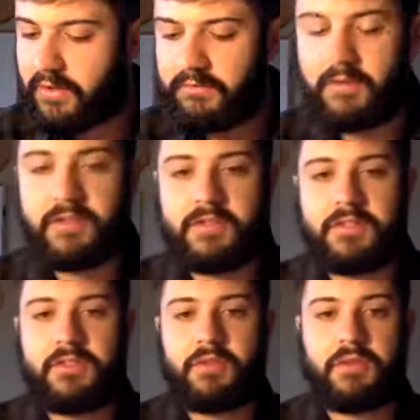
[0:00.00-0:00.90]
verse
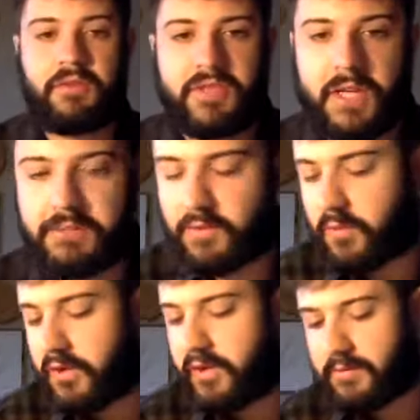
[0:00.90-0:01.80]
2 of chapter
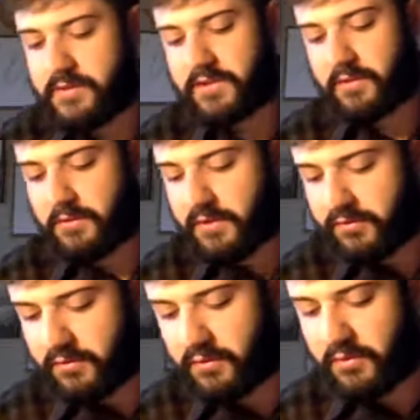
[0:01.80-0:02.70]
1, and I'm just going to read
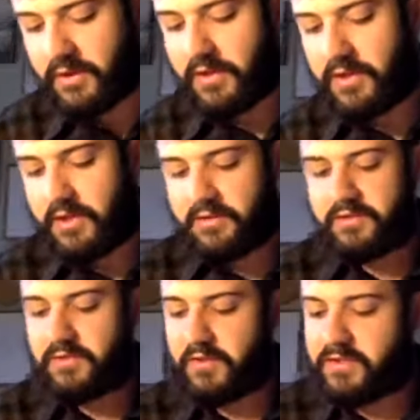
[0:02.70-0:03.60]
through
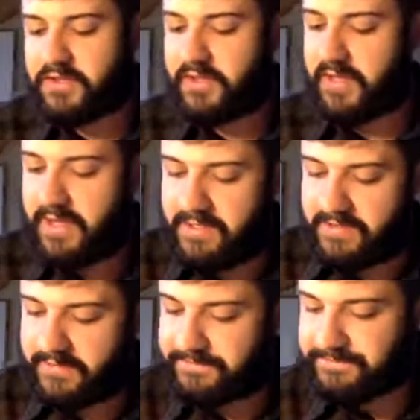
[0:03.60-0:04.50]
to verse 8.